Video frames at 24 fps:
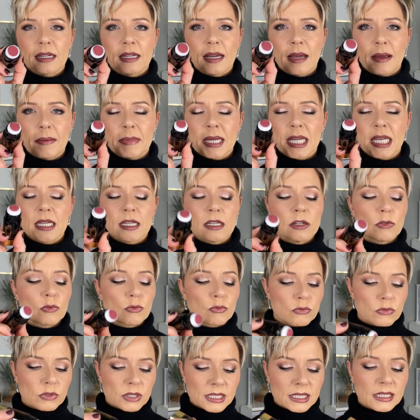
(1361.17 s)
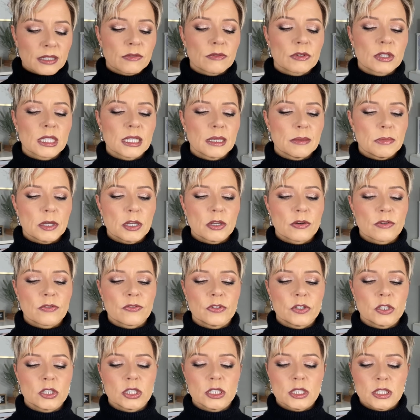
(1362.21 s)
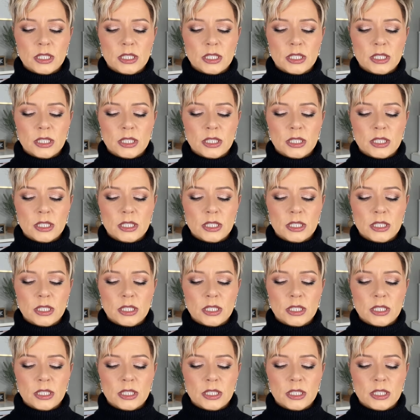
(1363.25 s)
I mean, really, really beautiful.